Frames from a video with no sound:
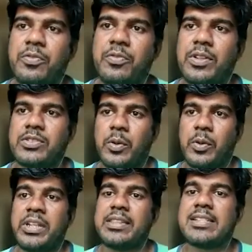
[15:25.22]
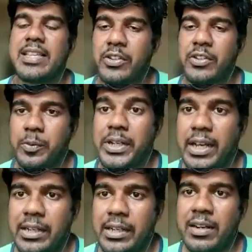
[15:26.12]
so many things that could be
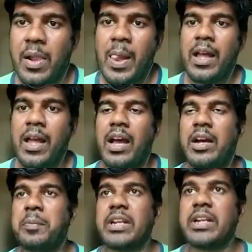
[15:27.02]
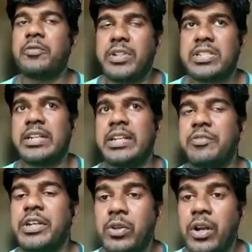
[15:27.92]
done. But unfortunately, we
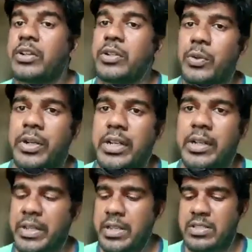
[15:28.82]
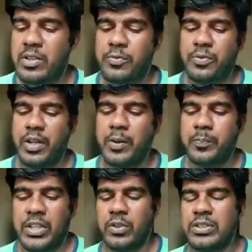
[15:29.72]
do not do it because of,
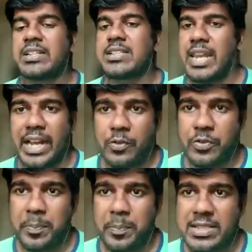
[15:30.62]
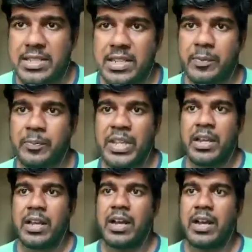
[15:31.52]
there is a lack of capacity.
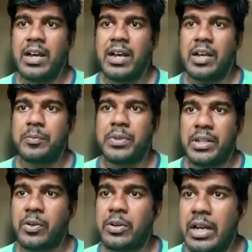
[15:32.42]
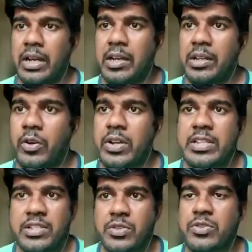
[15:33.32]
Local
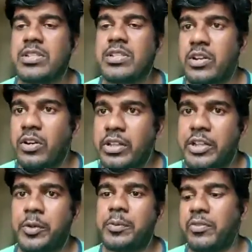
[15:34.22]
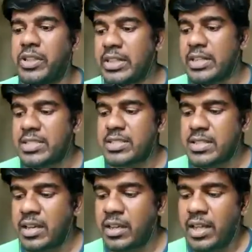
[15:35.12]
institutions are not equipped, whether it is
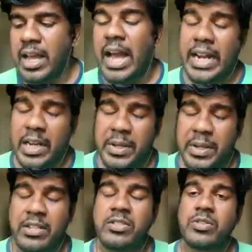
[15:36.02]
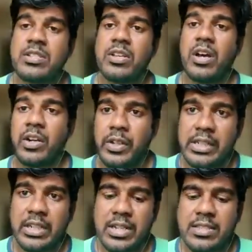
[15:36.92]
academic institutions or whether it
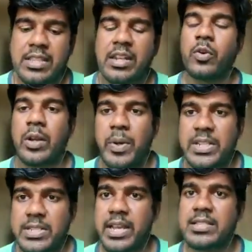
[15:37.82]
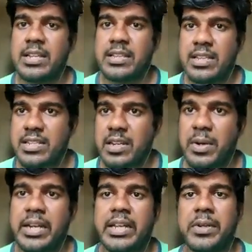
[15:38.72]
is the local panchayats and the district planning
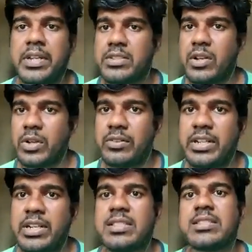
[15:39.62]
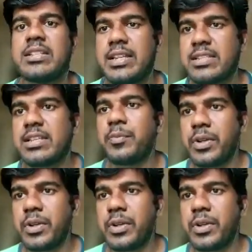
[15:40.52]
committees or whatever it is. There is a